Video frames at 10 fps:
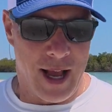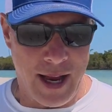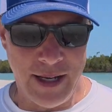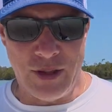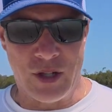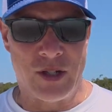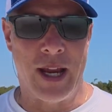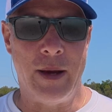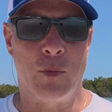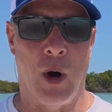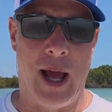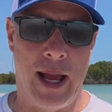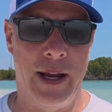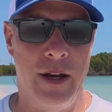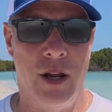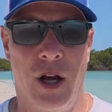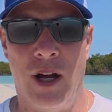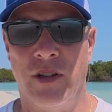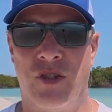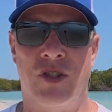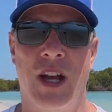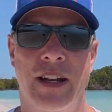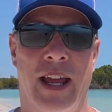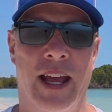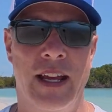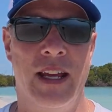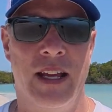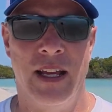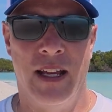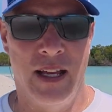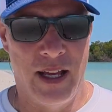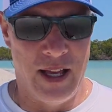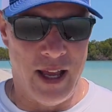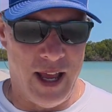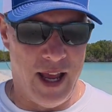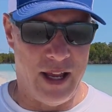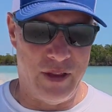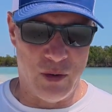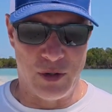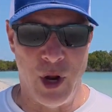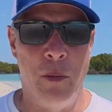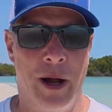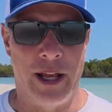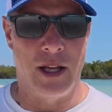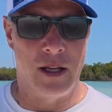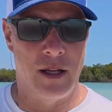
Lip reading: I did the same ride on Sunday, and there was nobody.